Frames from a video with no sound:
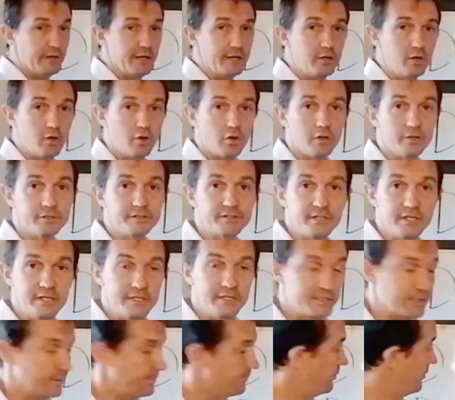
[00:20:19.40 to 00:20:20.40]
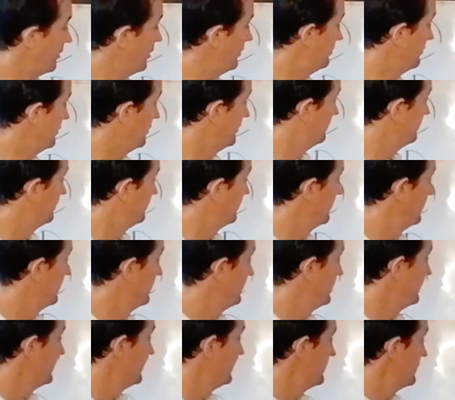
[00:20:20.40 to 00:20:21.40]
A red cross is a problem.
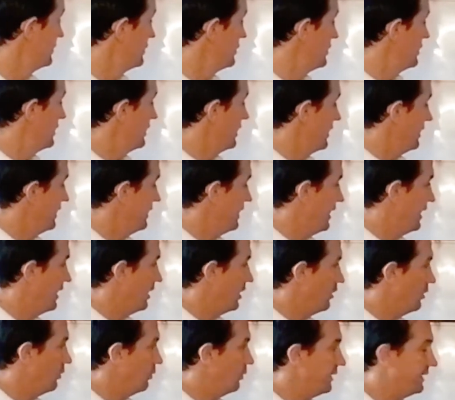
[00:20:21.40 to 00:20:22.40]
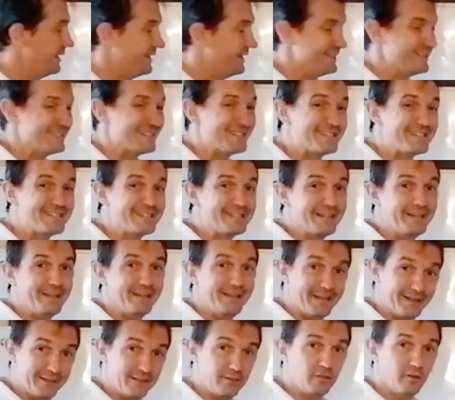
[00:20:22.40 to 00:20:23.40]
Now, we can
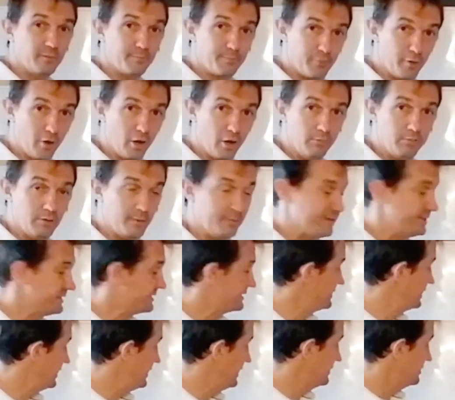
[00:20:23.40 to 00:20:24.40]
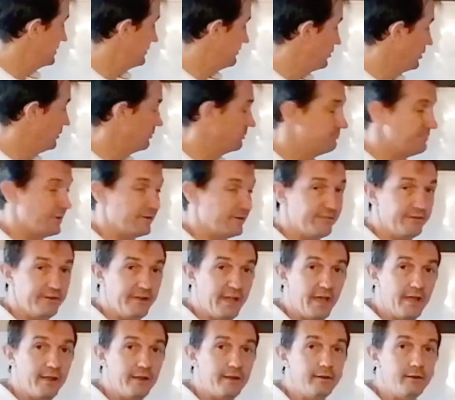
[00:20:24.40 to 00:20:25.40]
select the problem and select the problem
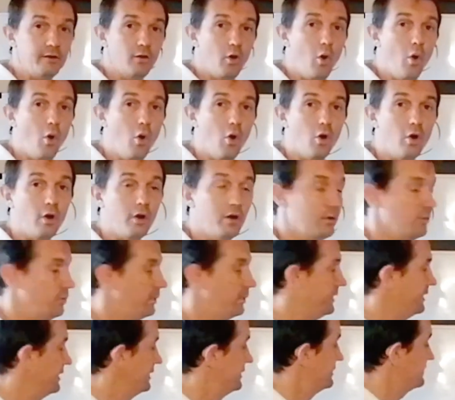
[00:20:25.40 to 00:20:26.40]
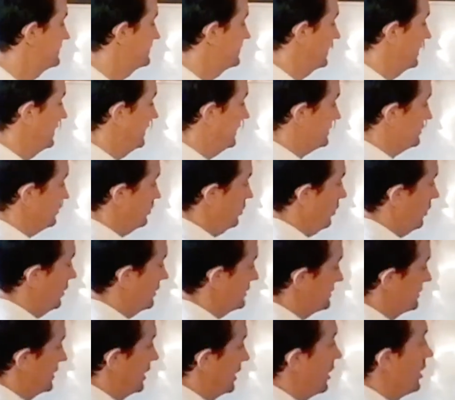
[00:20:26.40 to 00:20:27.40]
every day, or we can select
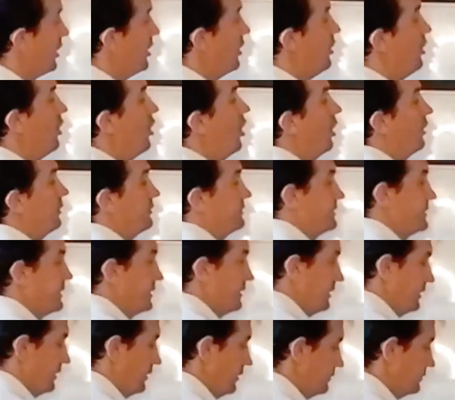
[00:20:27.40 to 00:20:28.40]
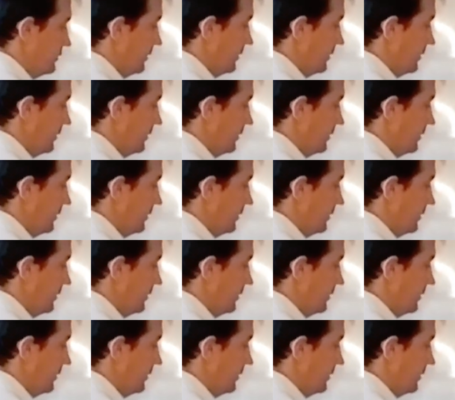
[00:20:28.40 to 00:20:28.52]
what's not